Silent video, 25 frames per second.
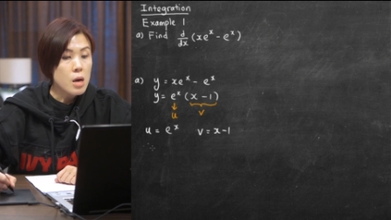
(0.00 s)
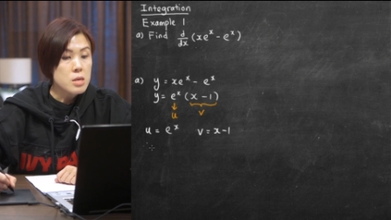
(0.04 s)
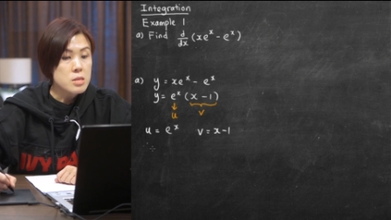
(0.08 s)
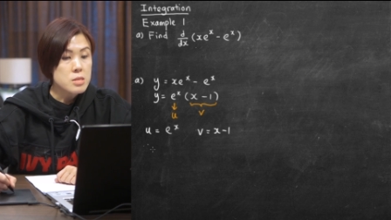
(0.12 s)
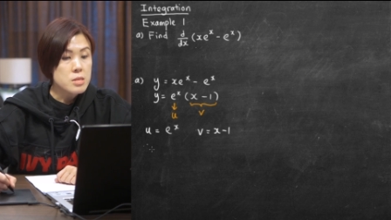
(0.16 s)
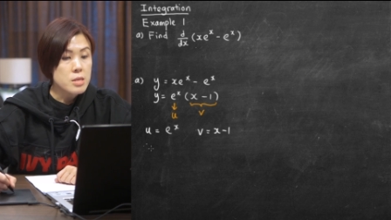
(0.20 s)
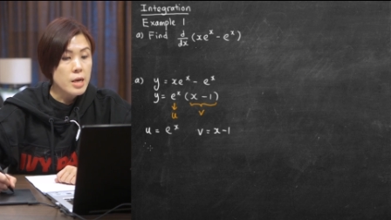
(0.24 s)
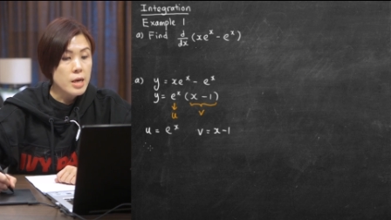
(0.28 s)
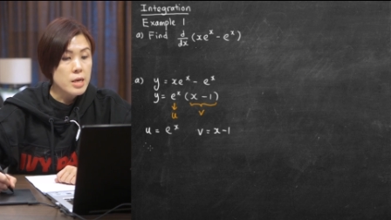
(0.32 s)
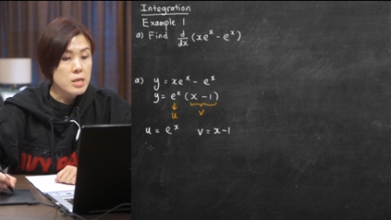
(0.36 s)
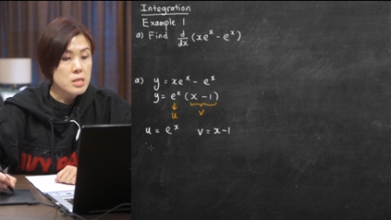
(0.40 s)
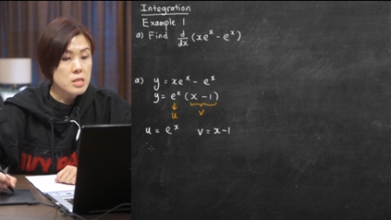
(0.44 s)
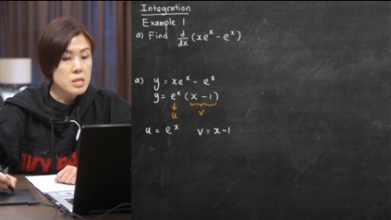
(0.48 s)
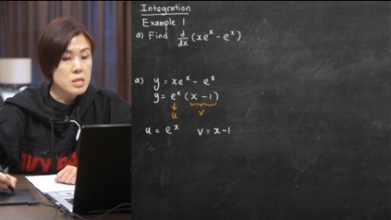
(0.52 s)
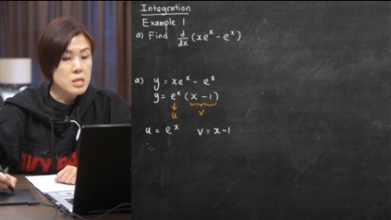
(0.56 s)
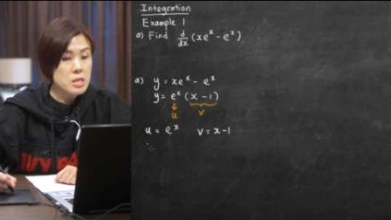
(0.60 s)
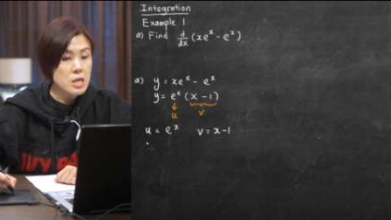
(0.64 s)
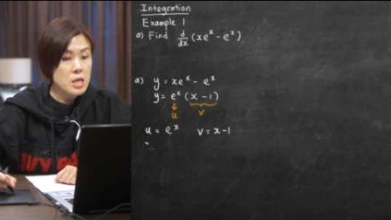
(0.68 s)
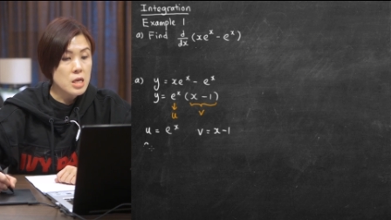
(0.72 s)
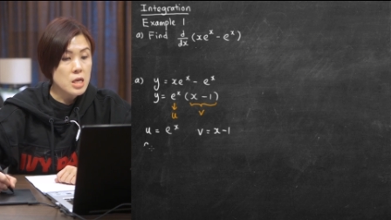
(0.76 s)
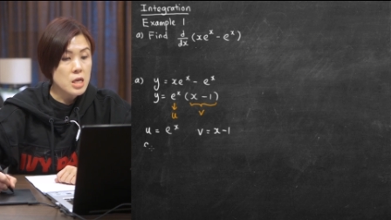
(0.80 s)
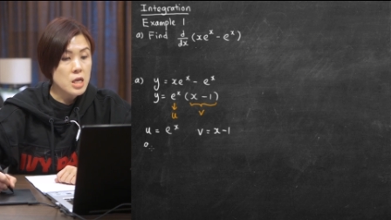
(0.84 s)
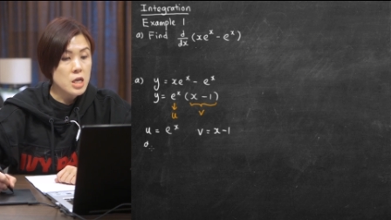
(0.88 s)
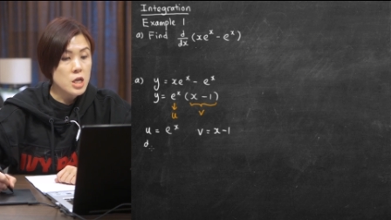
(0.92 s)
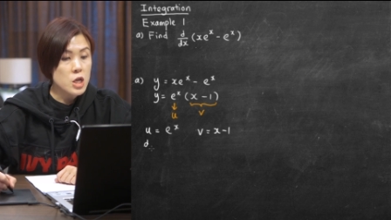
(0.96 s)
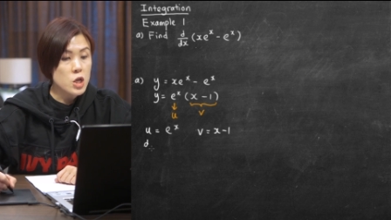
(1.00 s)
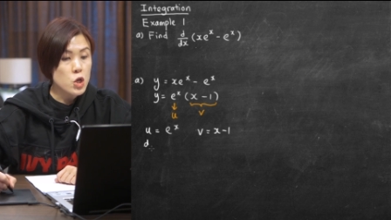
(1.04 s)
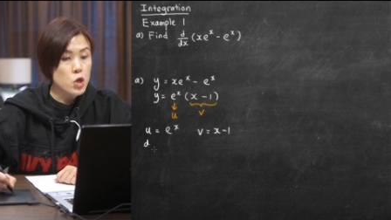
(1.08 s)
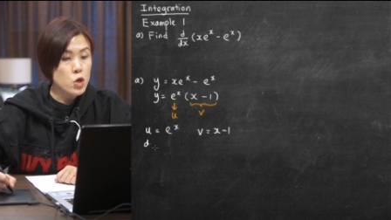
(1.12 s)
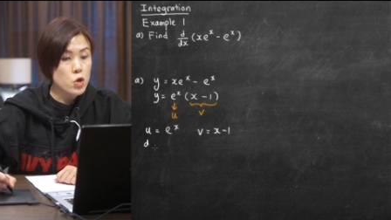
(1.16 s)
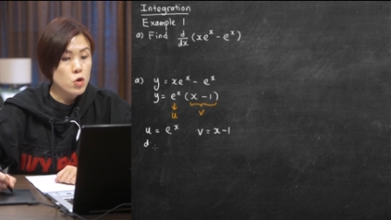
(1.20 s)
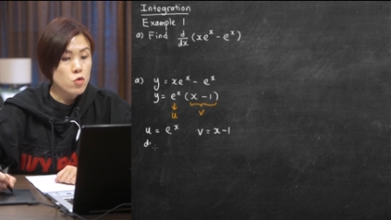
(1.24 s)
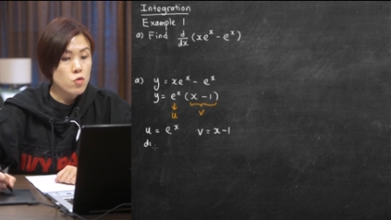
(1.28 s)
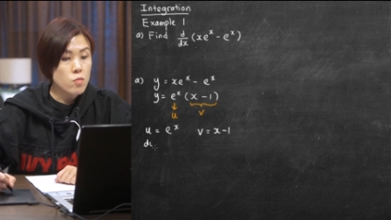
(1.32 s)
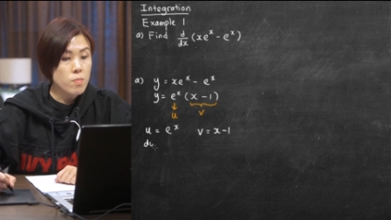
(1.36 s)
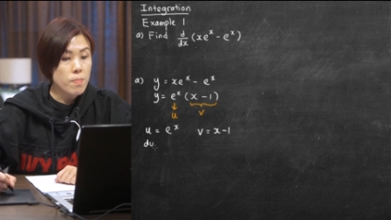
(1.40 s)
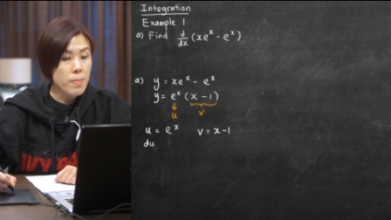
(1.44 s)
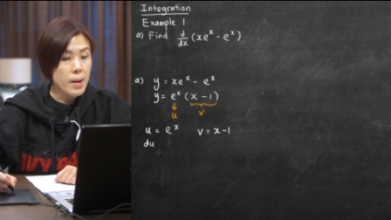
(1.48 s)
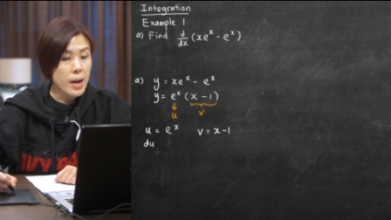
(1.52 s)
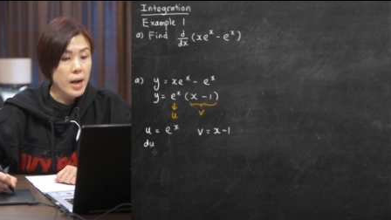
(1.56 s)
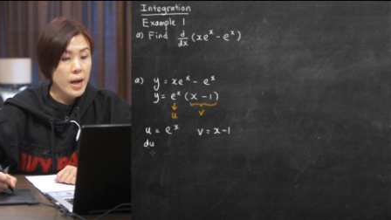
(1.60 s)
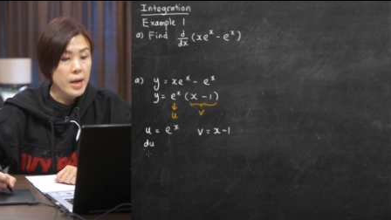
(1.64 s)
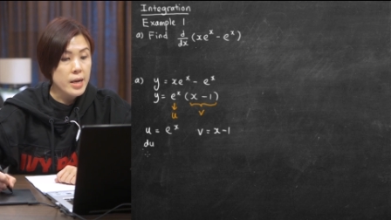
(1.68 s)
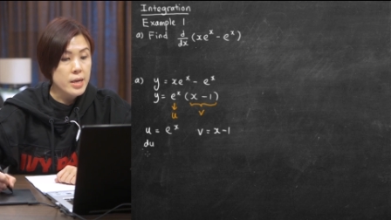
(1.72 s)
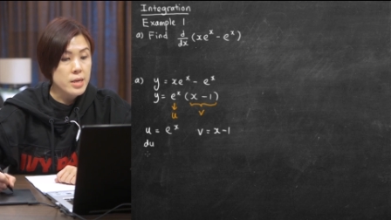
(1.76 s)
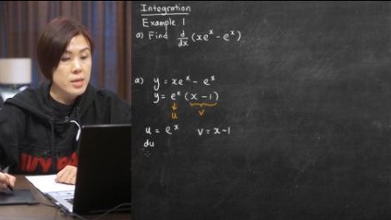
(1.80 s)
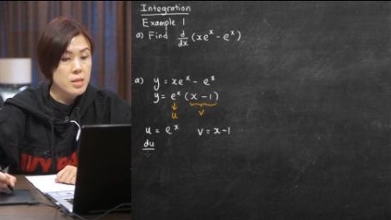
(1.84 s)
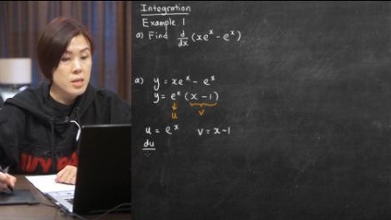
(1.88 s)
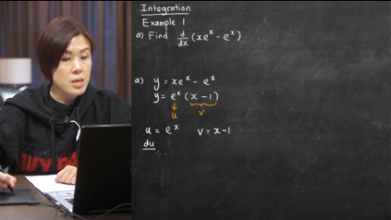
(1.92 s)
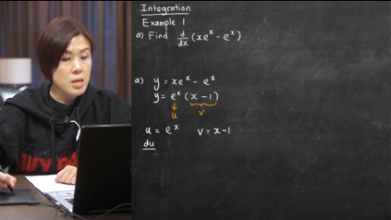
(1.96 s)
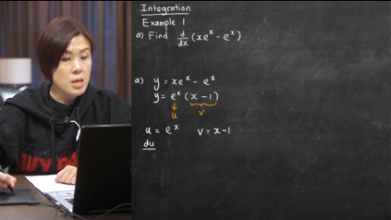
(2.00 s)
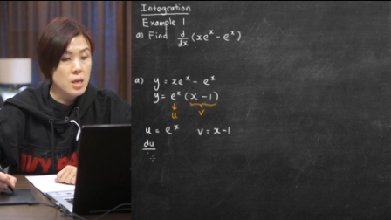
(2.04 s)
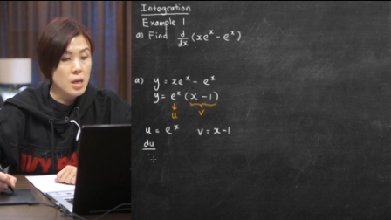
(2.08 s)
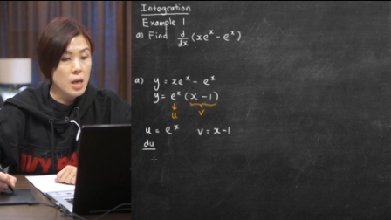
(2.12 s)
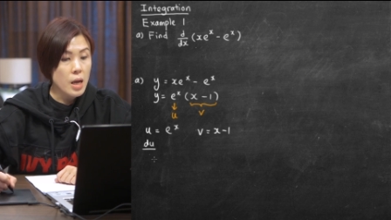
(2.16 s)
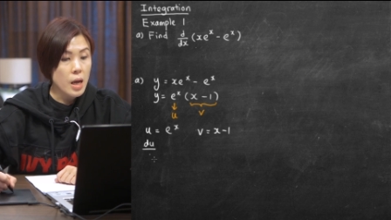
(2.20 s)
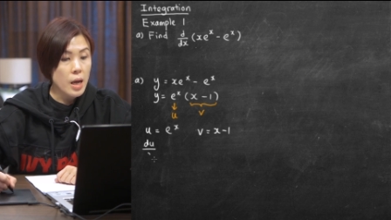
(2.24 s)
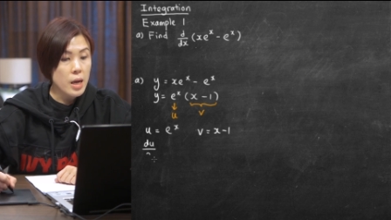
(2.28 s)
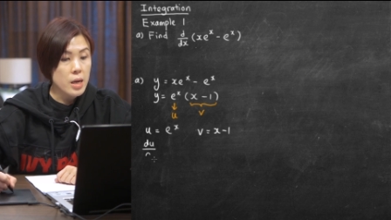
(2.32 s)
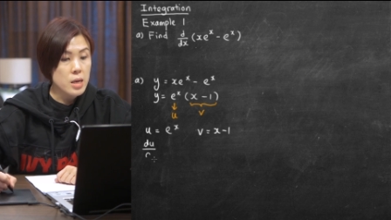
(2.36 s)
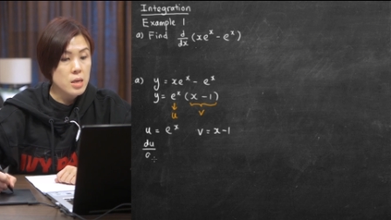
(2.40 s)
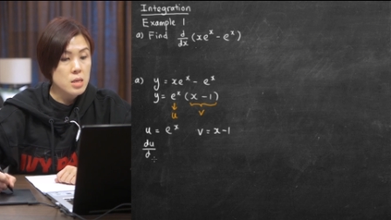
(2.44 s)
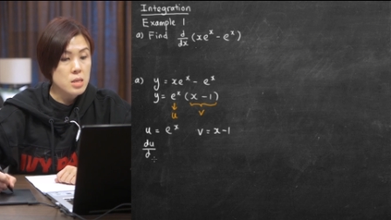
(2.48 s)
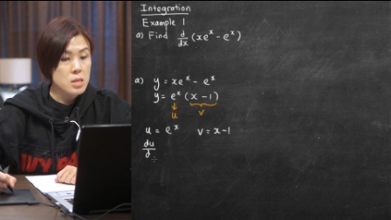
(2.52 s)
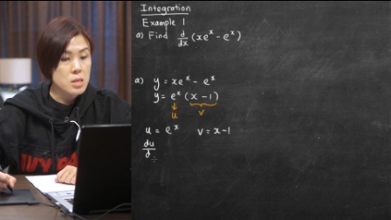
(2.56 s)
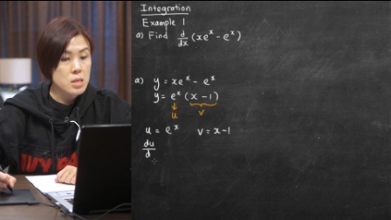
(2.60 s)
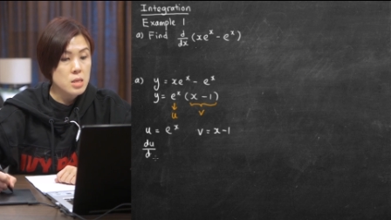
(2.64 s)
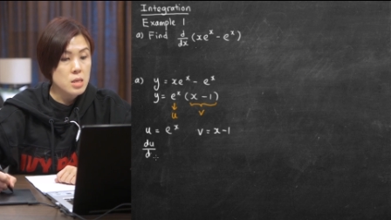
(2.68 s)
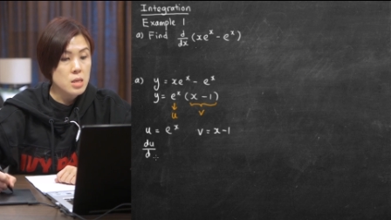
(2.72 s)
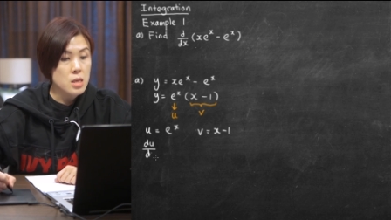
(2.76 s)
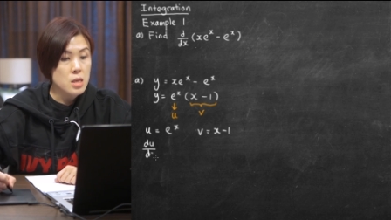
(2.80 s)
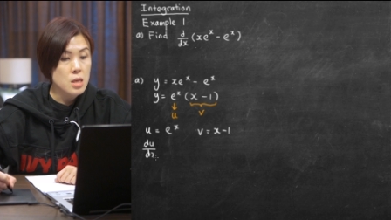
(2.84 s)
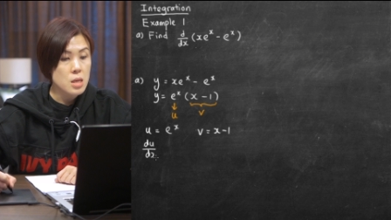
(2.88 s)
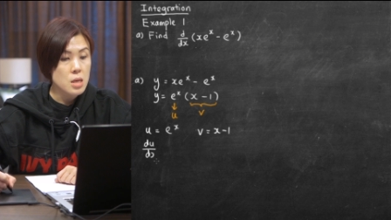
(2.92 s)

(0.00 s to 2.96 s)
Then du by dx